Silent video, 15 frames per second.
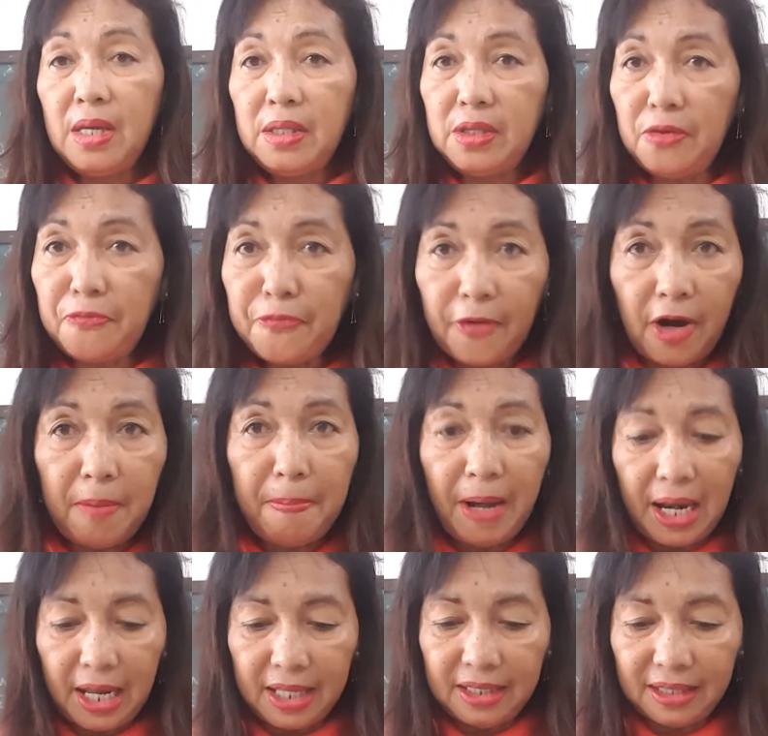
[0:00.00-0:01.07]
the
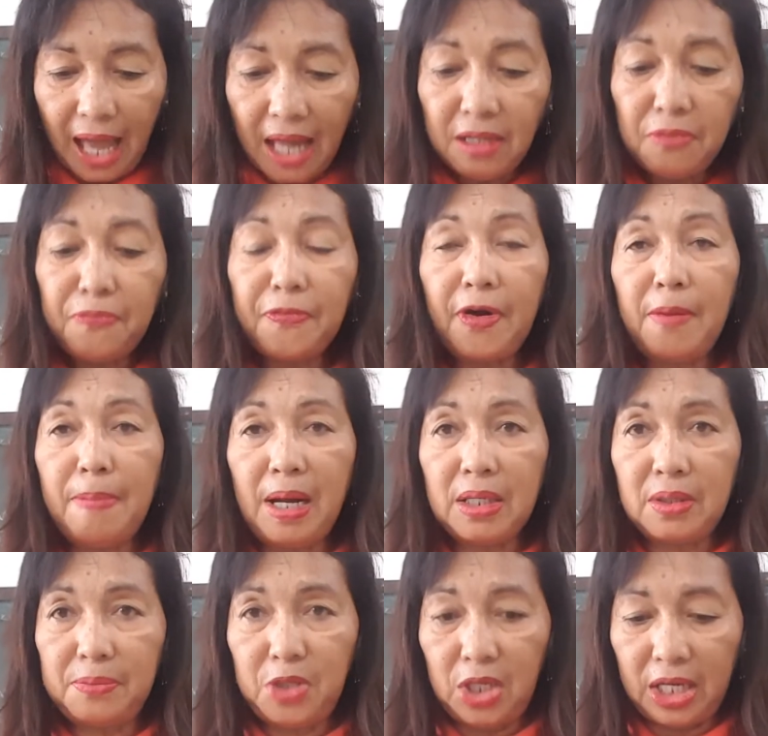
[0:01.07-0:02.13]
verbal and non-verbal
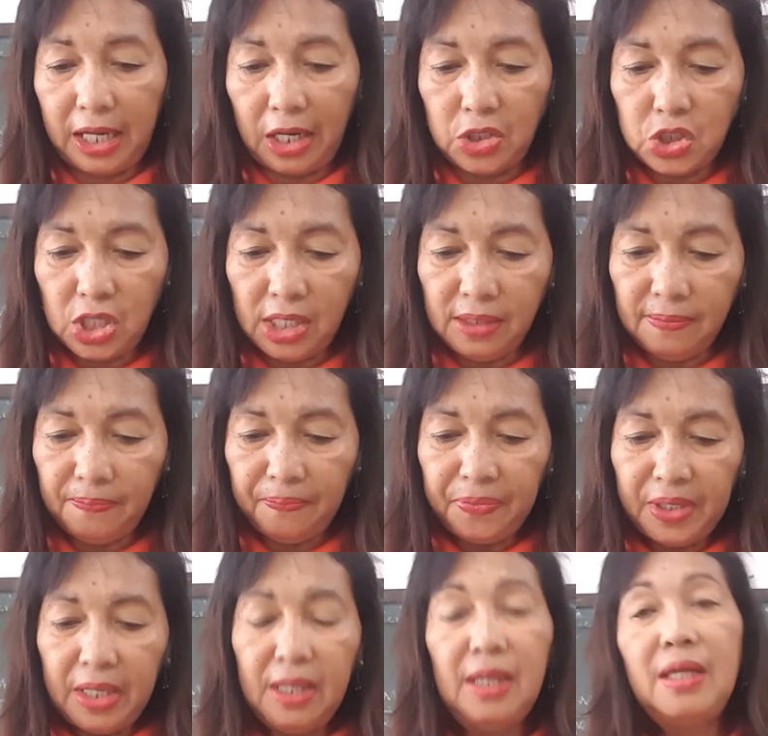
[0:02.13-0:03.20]
communication,
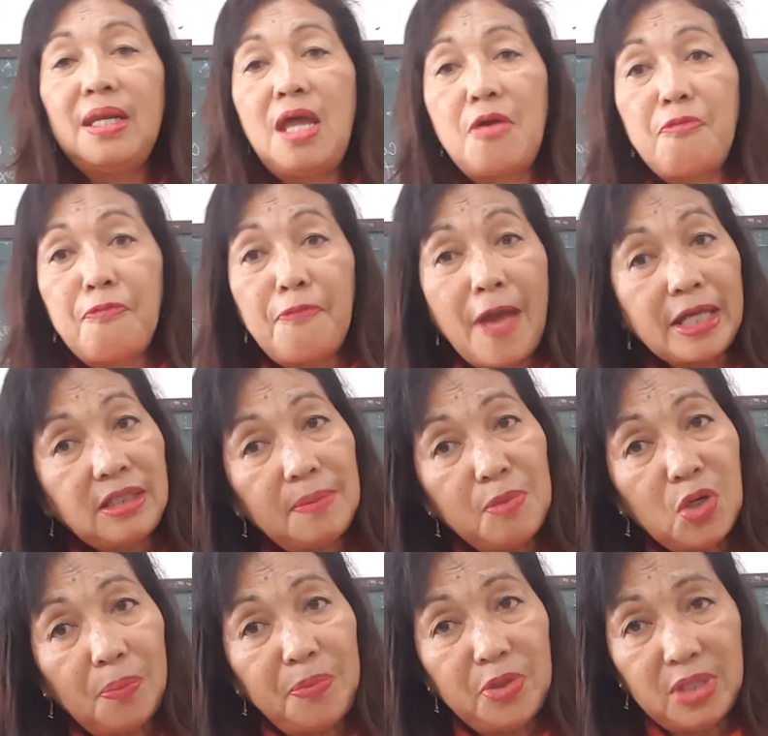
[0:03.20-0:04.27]
the
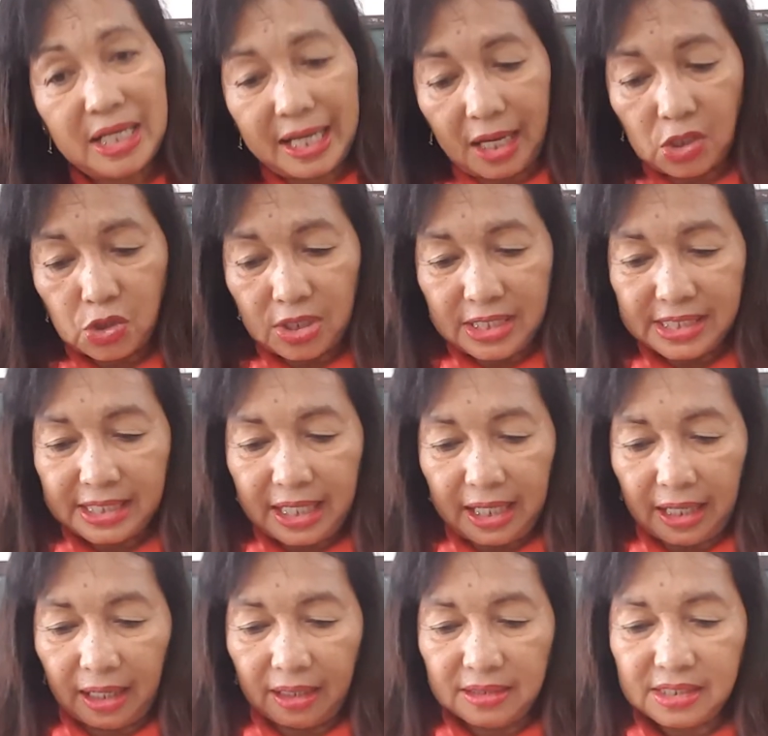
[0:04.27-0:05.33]
effective communication
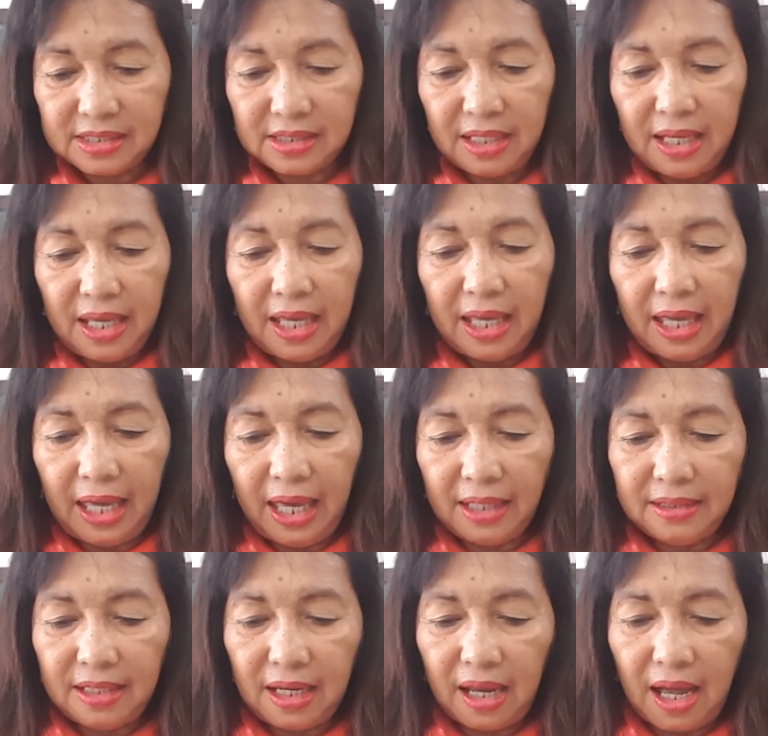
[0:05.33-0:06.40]
skills,
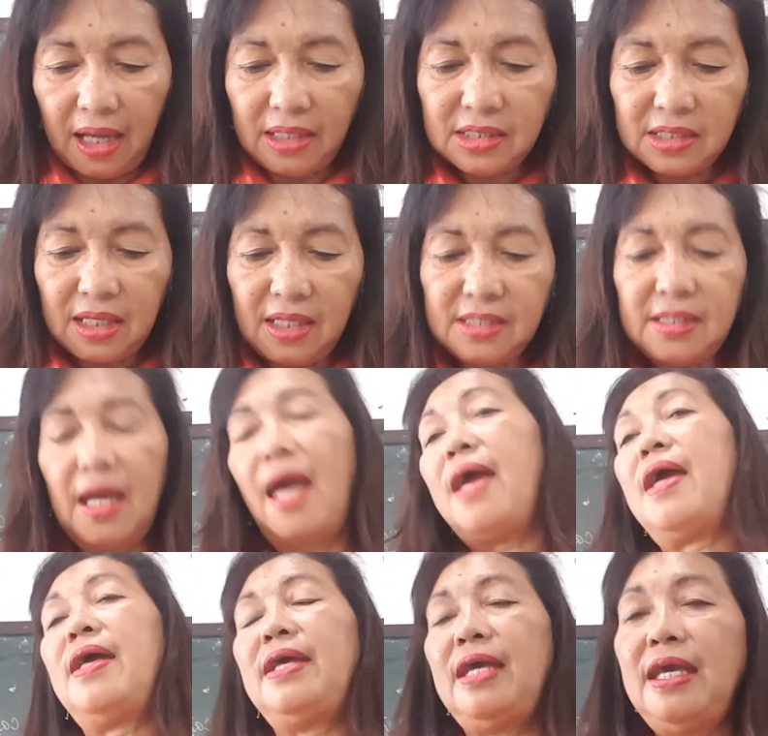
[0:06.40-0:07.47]
and the last is the
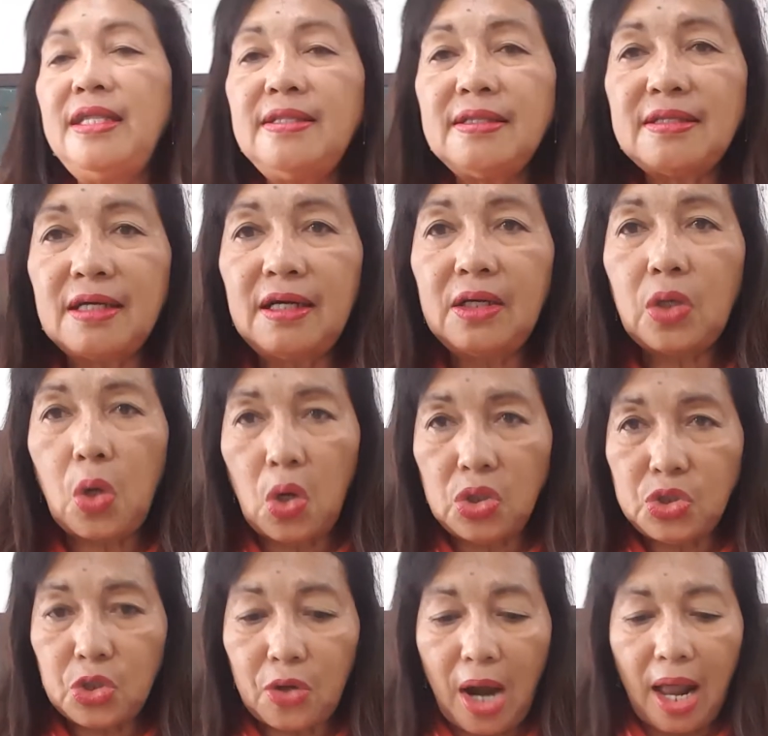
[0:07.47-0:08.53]

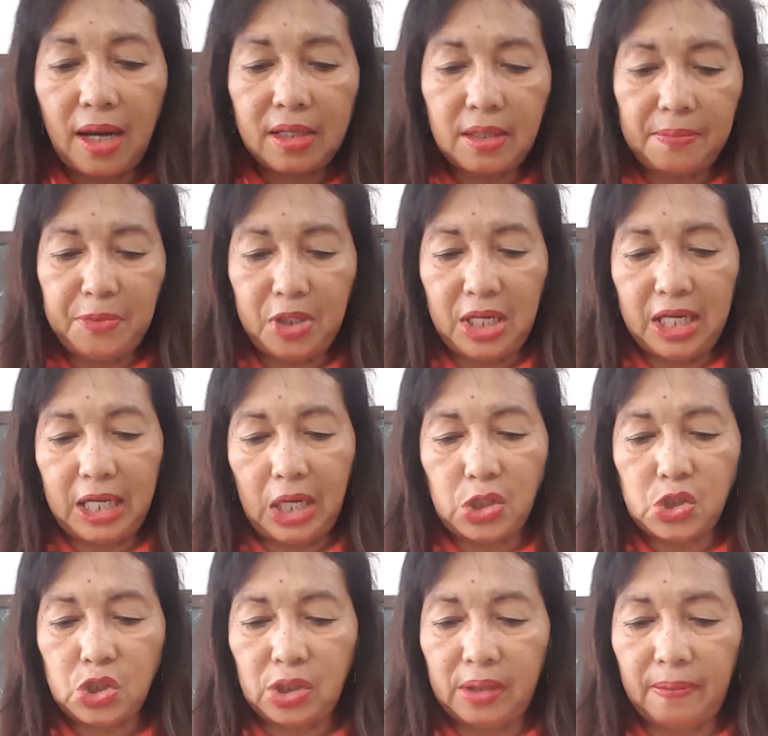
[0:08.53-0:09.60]
intercultural
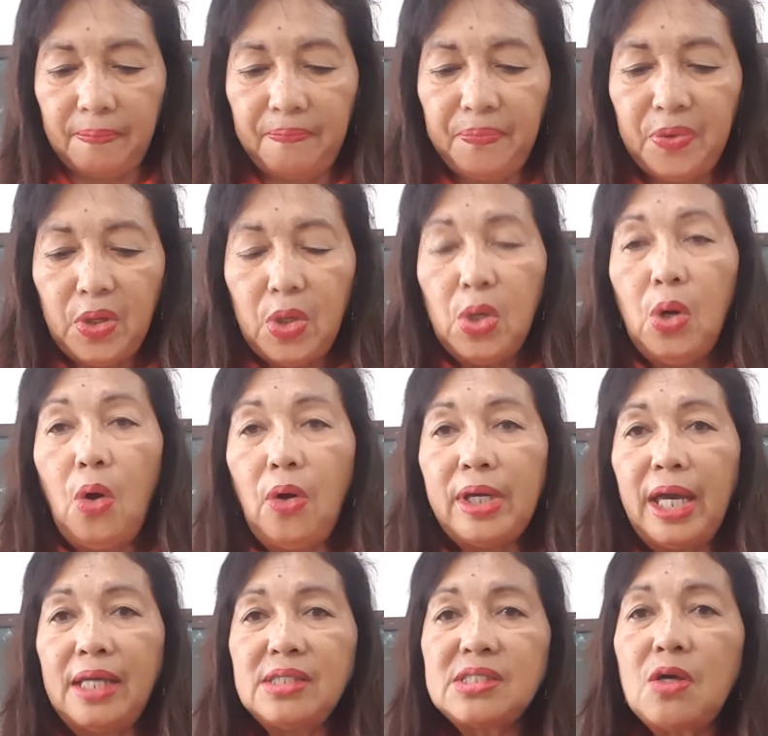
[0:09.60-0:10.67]
communication.
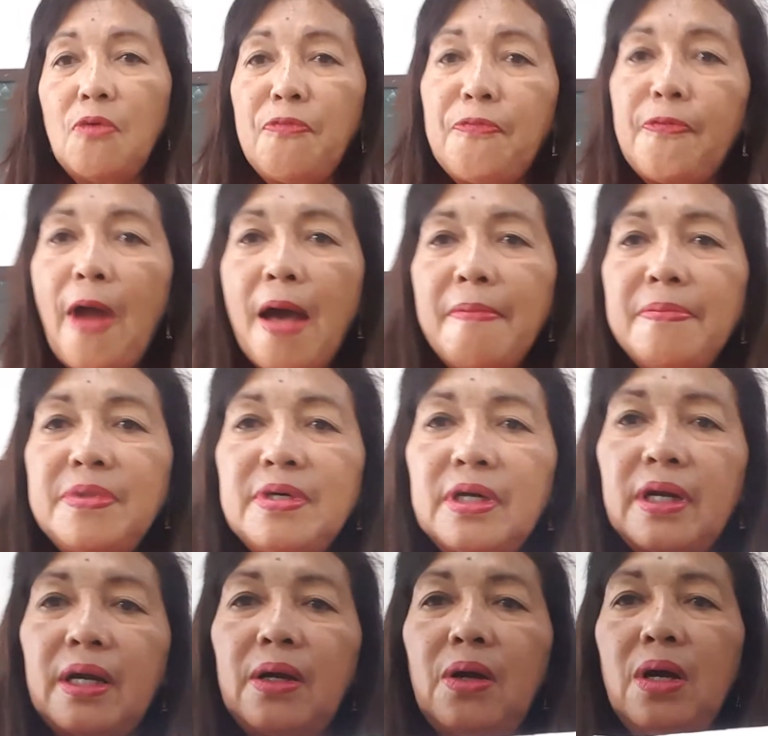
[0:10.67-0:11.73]
Okay, so from
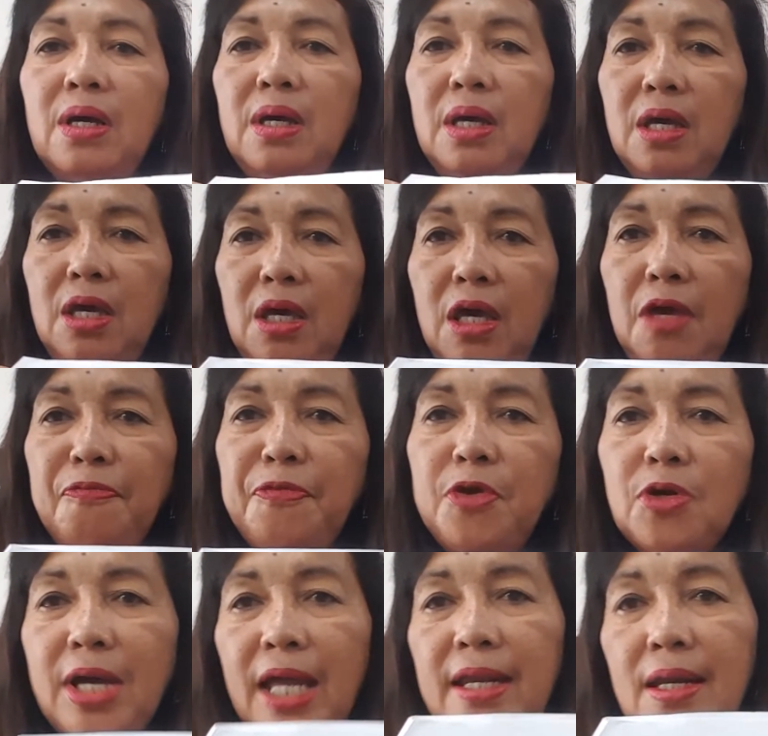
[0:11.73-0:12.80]
there, if
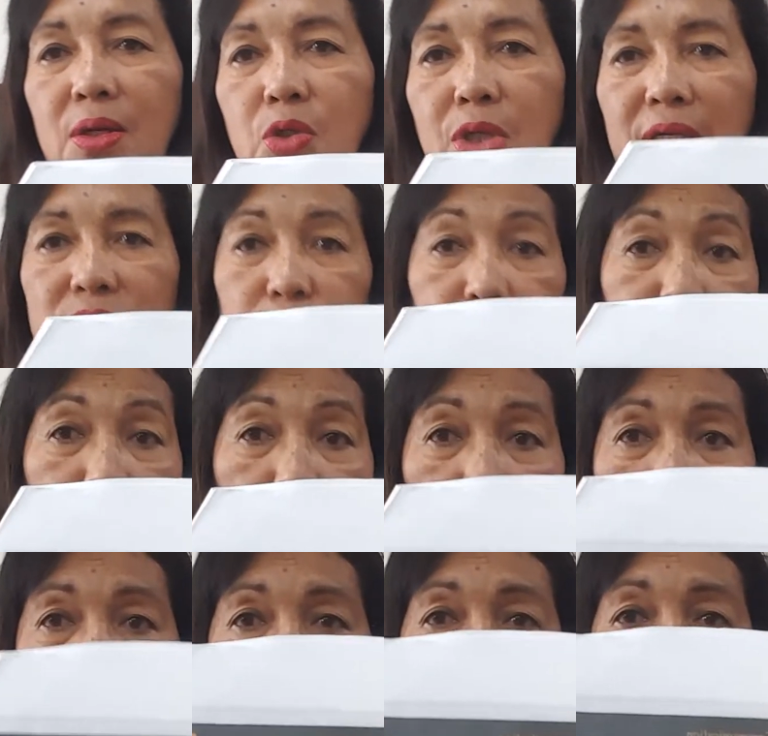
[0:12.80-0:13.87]
you're gonna look at your
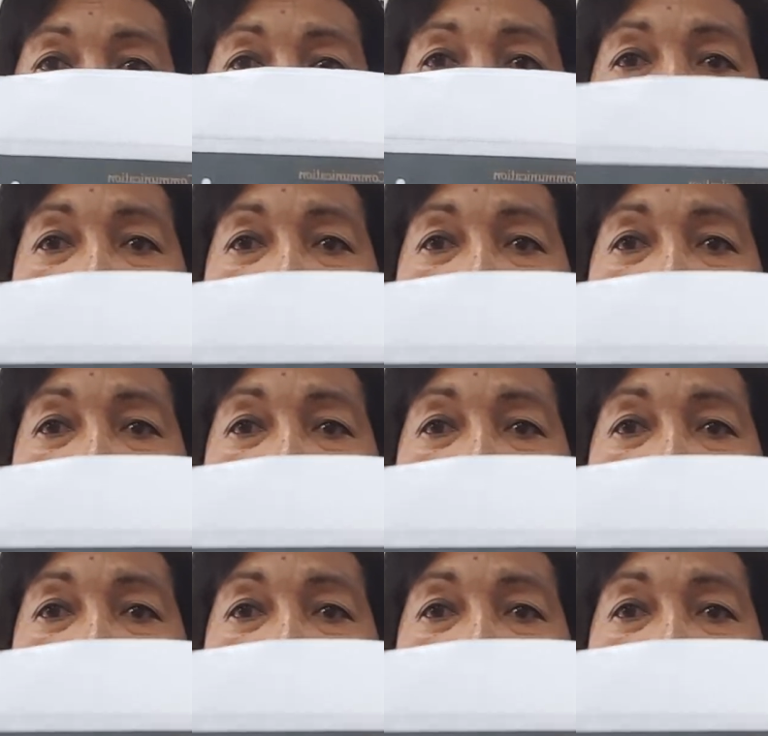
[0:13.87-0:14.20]
module,